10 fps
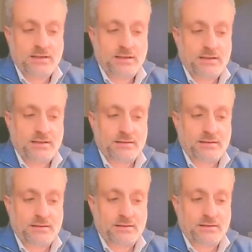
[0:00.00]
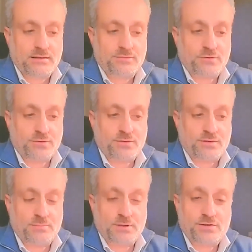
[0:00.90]
And, of course,
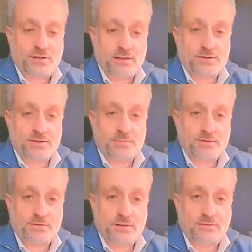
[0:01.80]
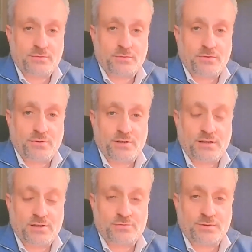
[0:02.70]
it's a big challenge because you have over 30
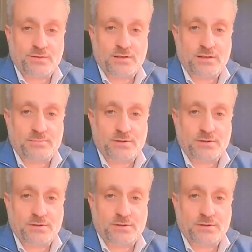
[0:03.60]
countries there,